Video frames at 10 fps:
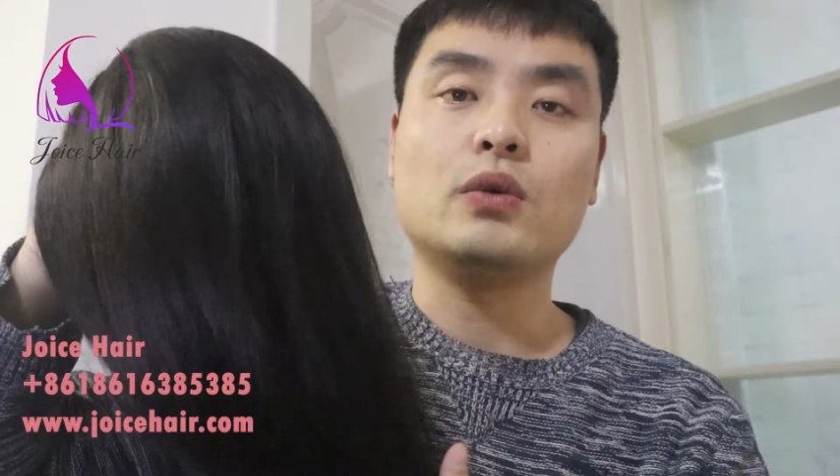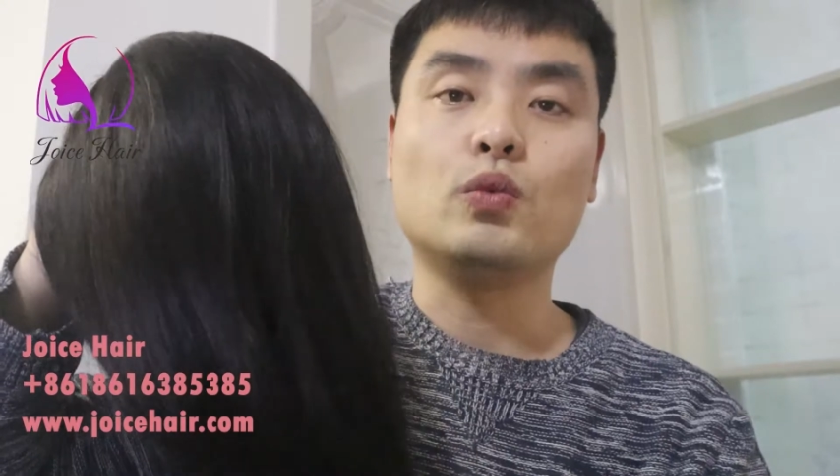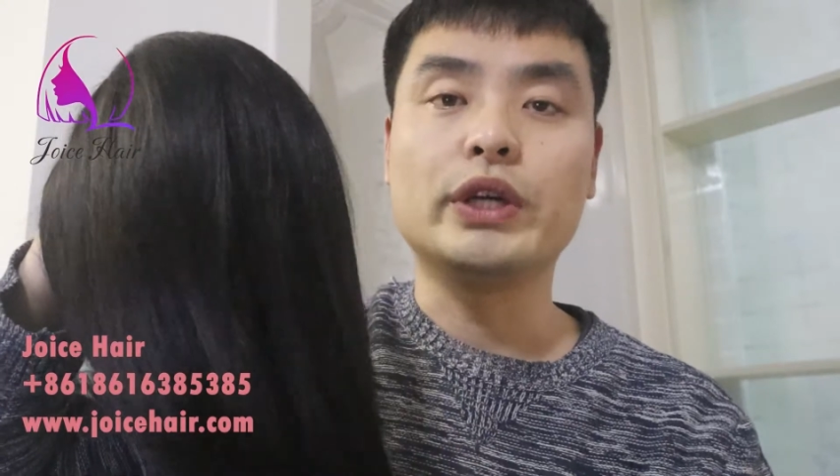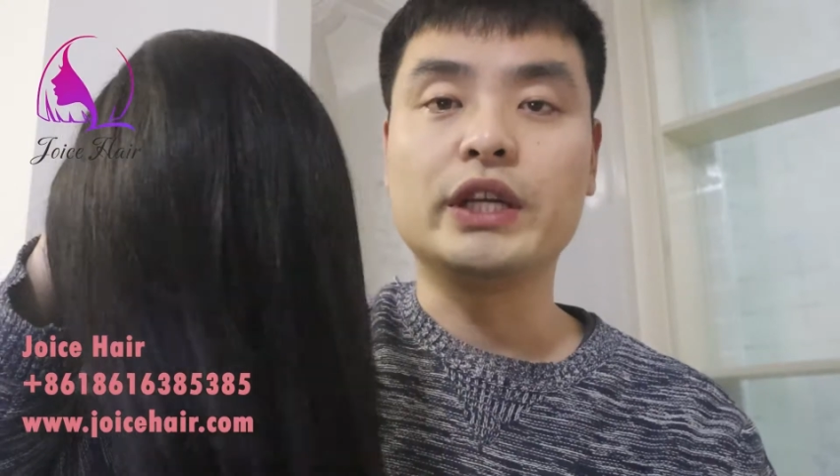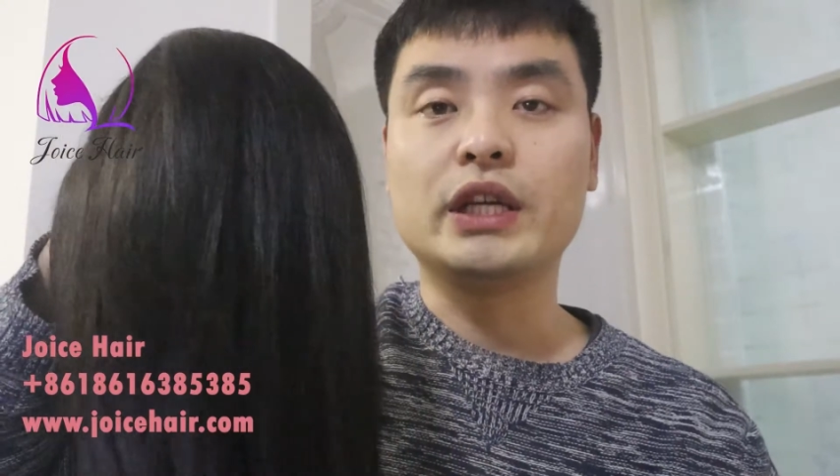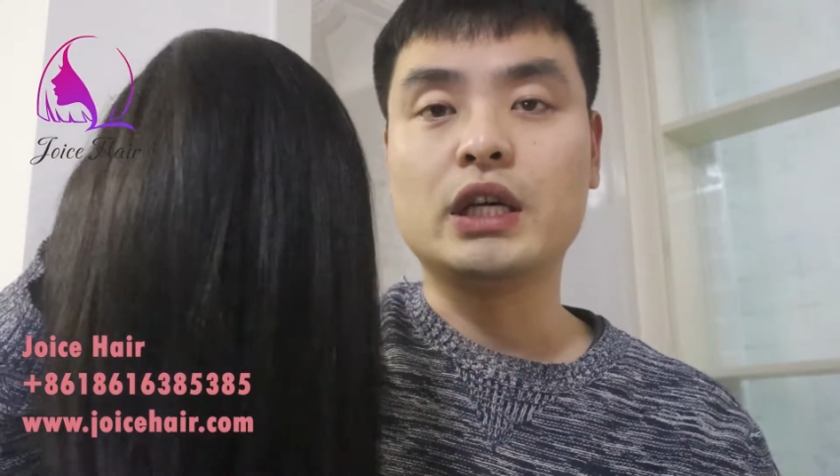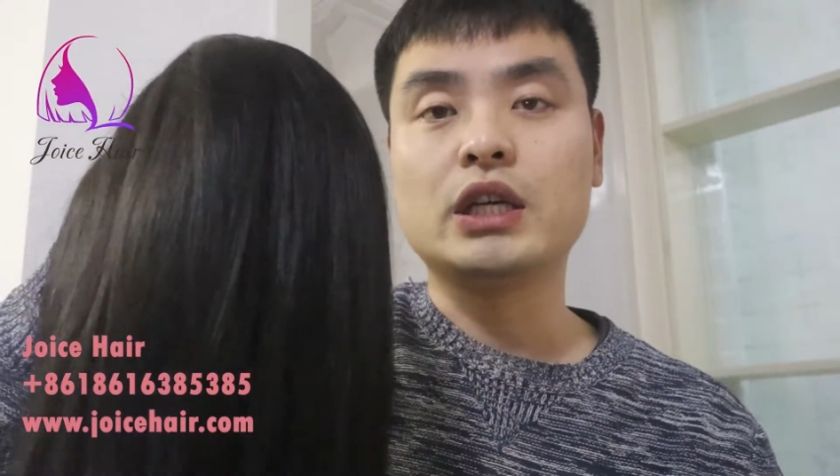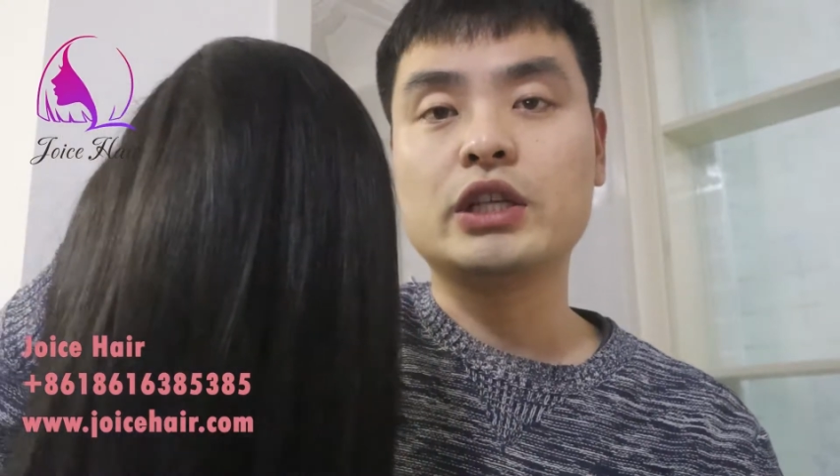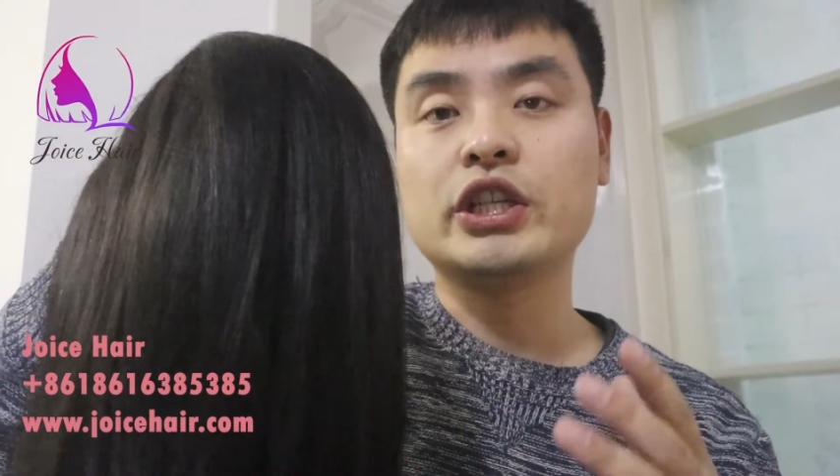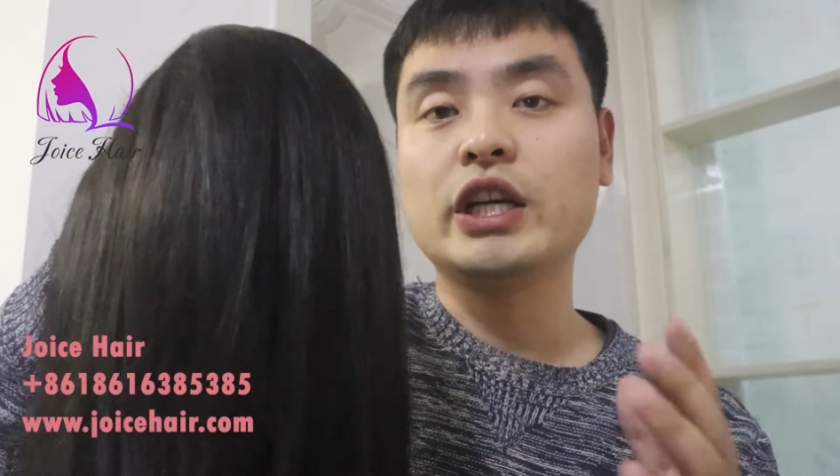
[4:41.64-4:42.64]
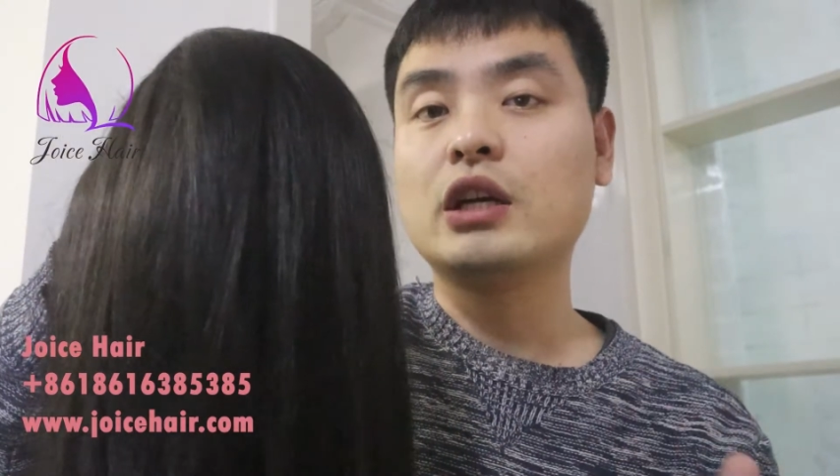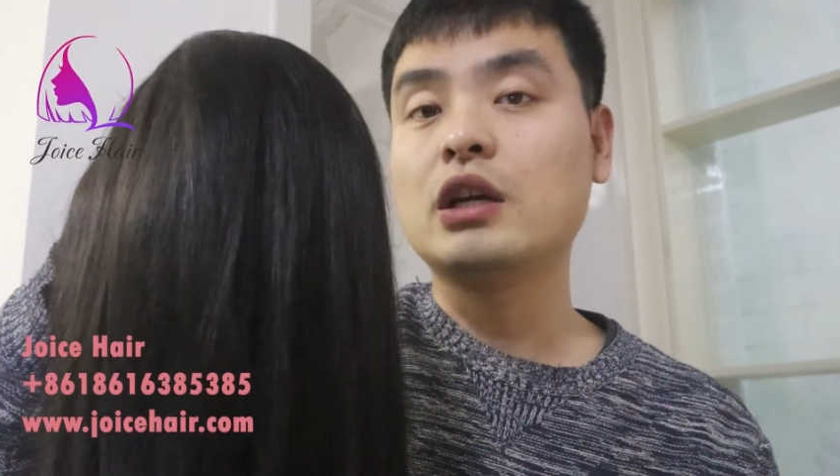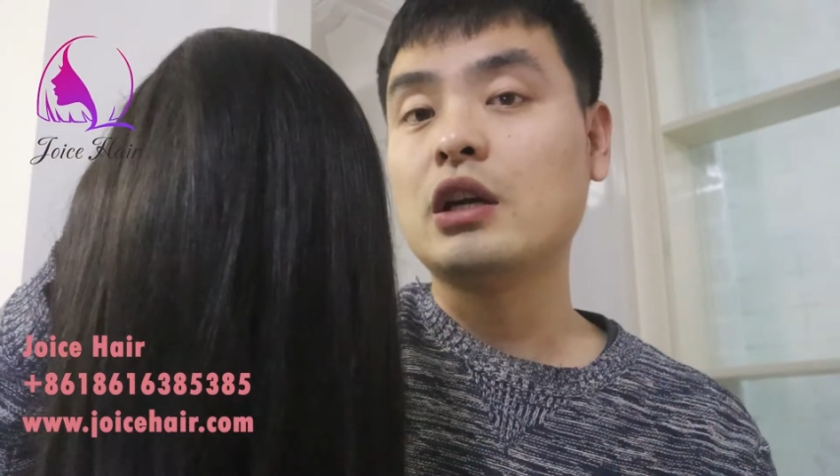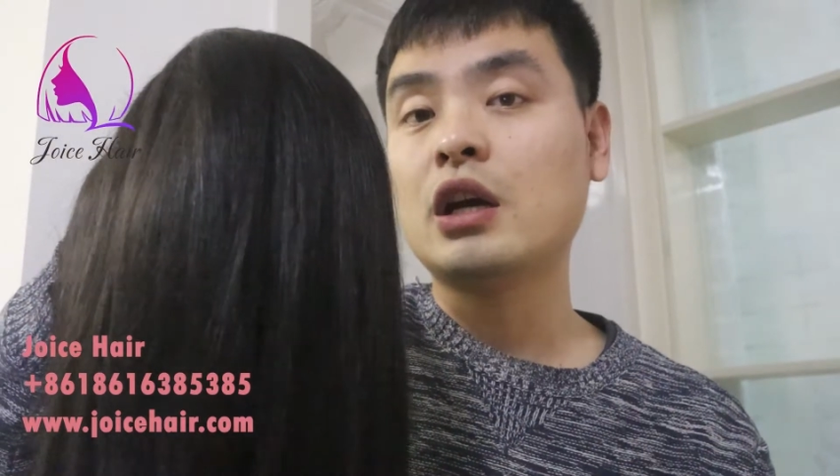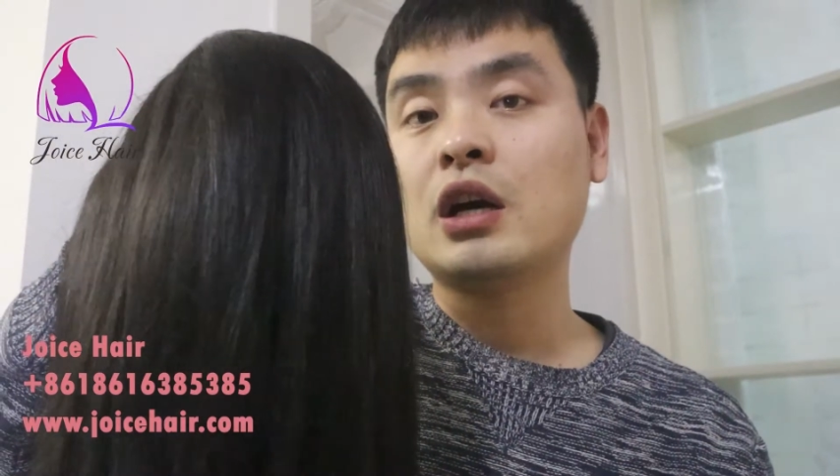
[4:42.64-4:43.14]
We share
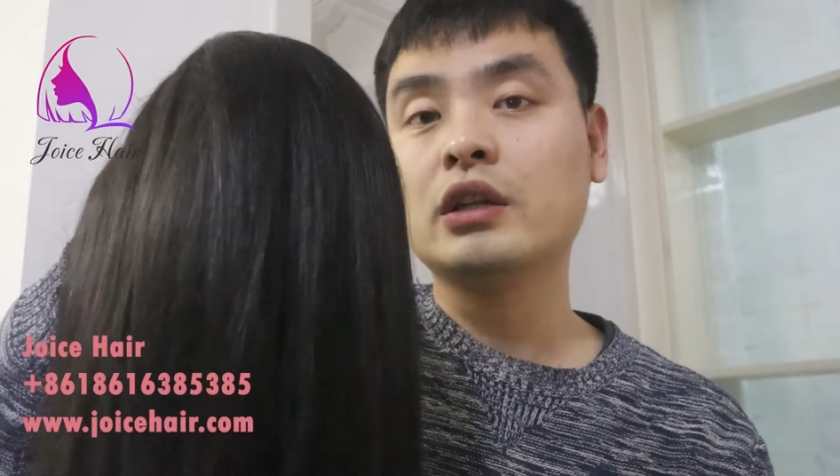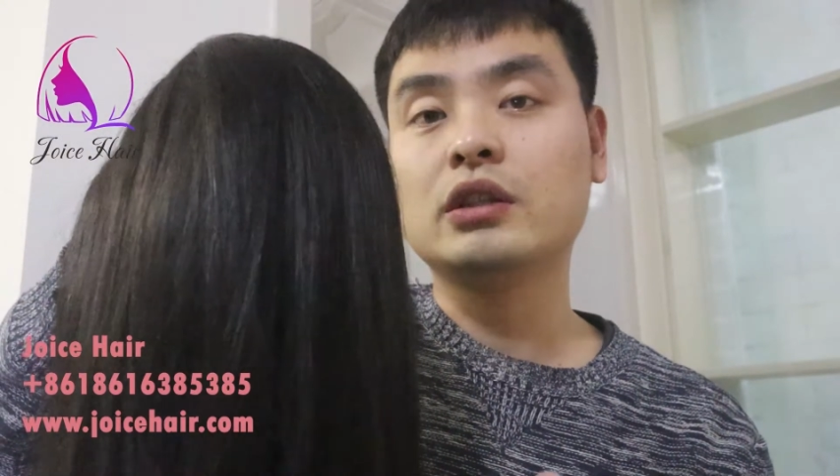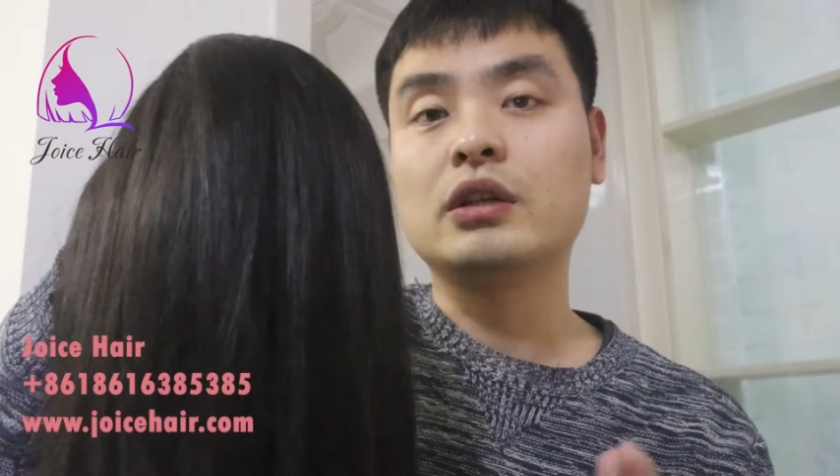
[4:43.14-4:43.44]
a lot